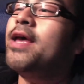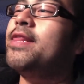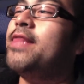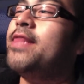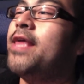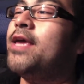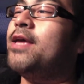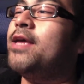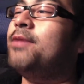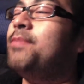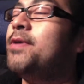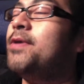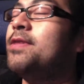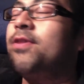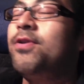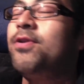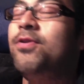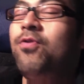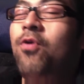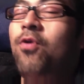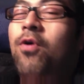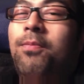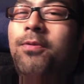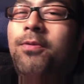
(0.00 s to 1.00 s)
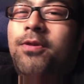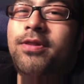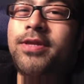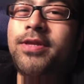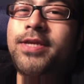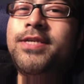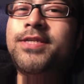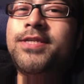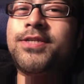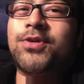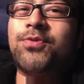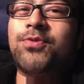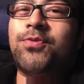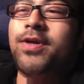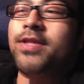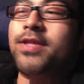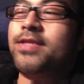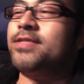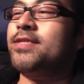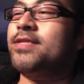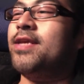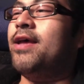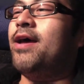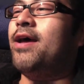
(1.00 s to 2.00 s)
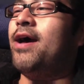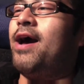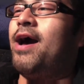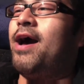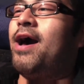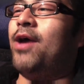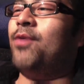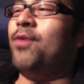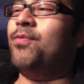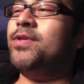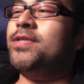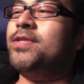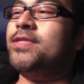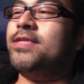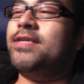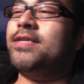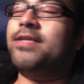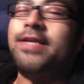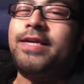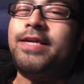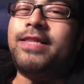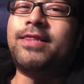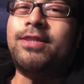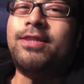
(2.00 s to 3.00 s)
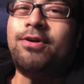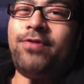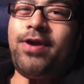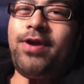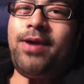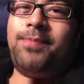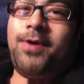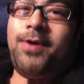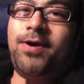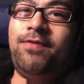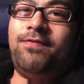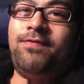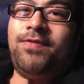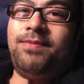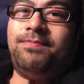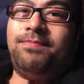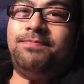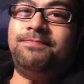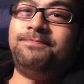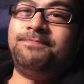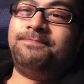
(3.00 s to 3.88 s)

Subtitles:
They could be the normal Easter ones. I would still eat the crap out of them.